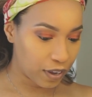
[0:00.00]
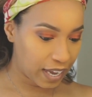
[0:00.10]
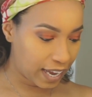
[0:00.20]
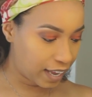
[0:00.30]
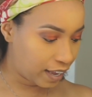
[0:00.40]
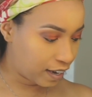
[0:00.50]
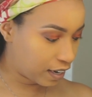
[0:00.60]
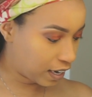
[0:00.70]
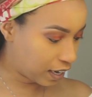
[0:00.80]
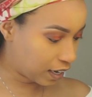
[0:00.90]
ahead
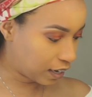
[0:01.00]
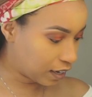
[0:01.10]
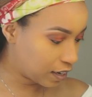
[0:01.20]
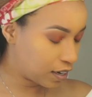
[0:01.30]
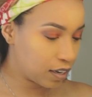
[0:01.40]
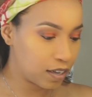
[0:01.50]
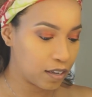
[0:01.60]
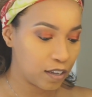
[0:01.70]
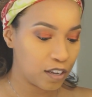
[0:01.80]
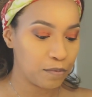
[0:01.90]
and
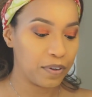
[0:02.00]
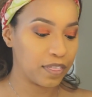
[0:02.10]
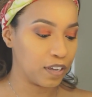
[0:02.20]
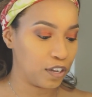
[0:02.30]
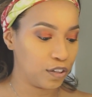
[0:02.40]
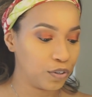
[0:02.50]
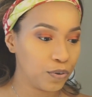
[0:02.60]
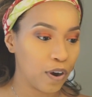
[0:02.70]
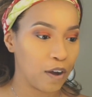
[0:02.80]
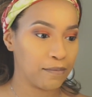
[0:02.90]
put the
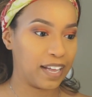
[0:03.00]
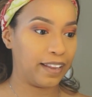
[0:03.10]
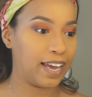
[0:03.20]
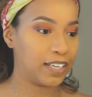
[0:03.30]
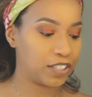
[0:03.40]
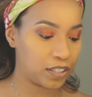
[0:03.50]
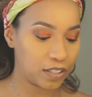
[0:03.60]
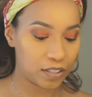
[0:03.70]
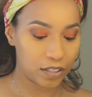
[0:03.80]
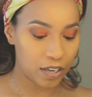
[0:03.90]
glue on my
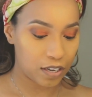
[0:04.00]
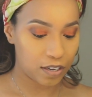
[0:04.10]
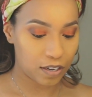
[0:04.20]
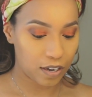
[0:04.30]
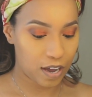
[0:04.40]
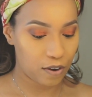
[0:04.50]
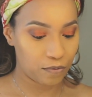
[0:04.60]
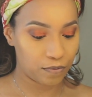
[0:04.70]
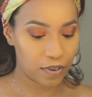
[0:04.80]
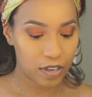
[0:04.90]
lashes
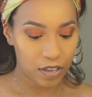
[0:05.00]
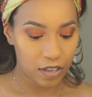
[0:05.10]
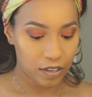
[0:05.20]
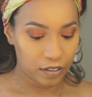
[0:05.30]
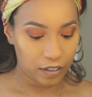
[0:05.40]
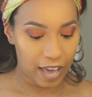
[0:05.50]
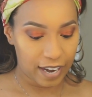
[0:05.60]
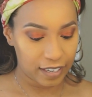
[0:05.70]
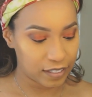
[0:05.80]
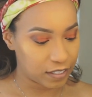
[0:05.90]
and
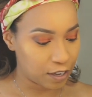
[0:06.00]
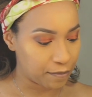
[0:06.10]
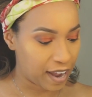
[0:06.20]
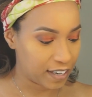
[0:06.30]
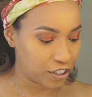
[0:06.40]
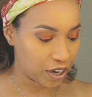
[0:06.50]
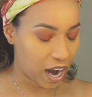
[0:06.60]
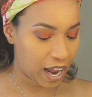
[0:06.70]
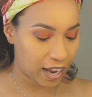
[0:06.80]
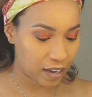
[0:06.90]
let it
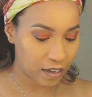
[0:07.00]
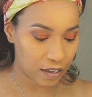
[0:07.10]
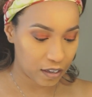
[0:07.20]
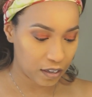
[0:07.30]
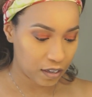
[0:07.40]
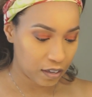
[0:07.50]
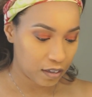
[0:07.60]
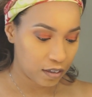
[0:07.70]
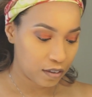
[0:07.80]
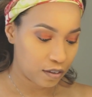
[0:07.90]
semi-dry
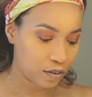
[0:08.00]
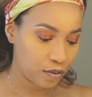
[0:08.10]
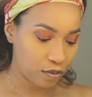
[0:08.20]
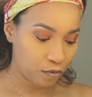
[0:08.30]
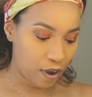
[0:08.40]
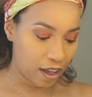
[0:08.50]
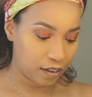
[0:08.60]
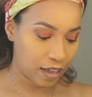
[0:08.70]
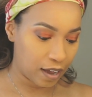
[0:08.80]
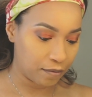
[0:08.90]

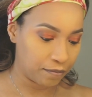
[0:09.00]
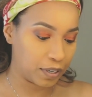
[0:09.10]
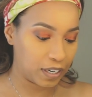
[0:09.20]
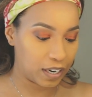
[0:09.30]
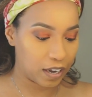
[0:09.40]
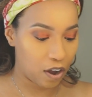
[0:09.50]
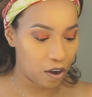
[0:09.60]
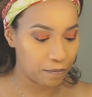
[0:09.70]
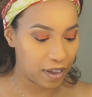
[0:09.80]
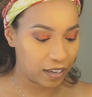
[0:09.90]
while I'm putting
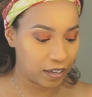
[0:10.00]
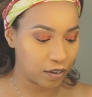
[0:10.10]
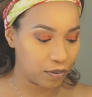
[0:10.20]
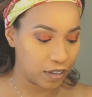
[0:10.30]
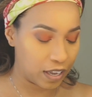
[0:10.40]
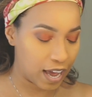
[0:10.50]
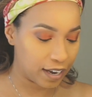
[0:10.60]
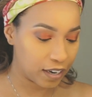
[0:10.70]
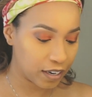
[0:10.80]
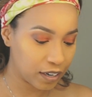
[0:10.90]
on my liquid
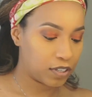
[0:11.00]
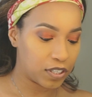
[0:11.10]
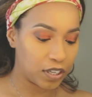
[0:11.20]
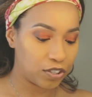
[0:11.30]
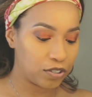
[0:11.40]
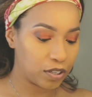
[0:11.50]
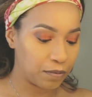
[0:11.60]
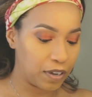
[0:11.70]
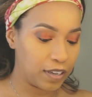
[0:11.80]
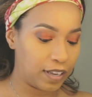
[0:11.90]
liner. Just get you
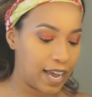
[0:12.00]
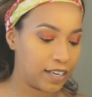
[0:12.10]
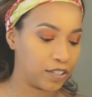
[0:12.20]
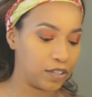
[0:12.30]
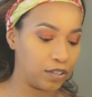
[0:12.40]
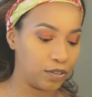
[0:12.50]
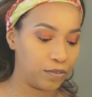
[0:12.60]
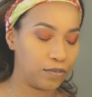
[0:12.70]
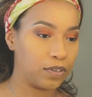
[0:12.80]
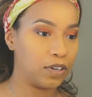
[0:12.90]
some good lash
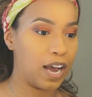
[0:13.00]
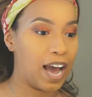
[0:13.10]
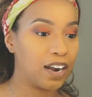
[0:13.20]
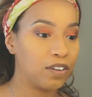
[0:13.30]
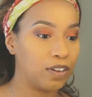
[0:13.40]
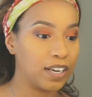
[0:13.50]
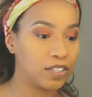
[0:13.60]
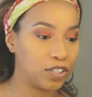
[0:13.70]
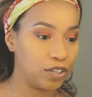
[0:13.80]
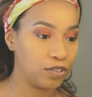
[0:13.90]
glue. I don't
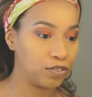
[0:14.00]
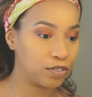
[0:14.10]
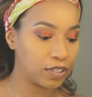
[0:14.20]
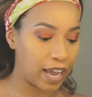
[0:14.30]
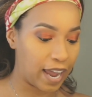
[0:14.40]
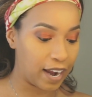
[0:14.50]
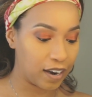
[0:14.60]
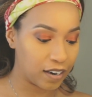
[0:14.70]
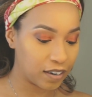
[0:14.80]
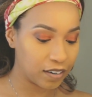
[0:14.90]
like to use
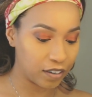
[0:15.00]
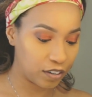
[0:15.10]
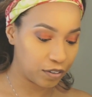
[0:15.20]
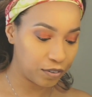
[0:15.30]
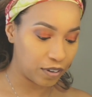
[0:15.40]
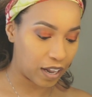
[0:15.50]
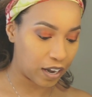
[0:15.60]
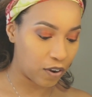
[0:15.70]
hair glue. I